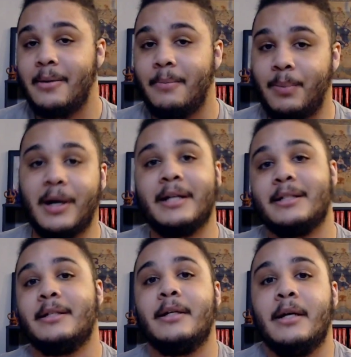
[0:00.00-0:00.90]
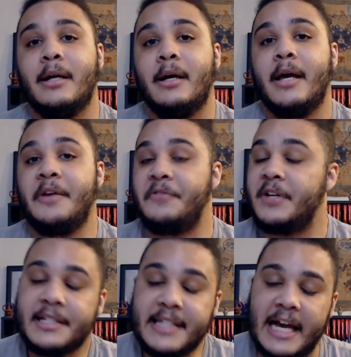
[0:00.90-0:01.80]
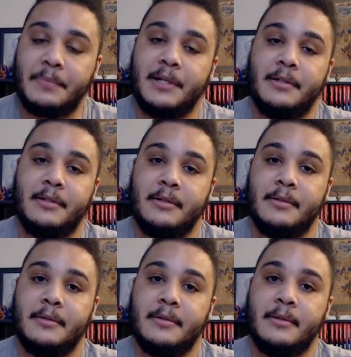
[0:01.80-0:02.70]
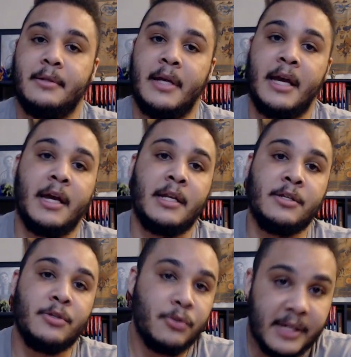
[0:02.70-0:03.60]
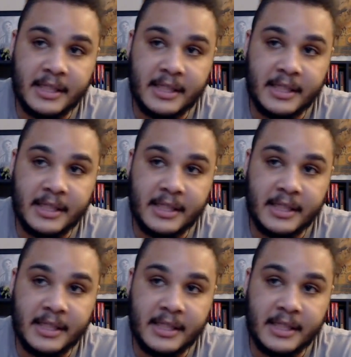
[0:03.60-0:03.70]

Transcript: But if it does happen, and you do get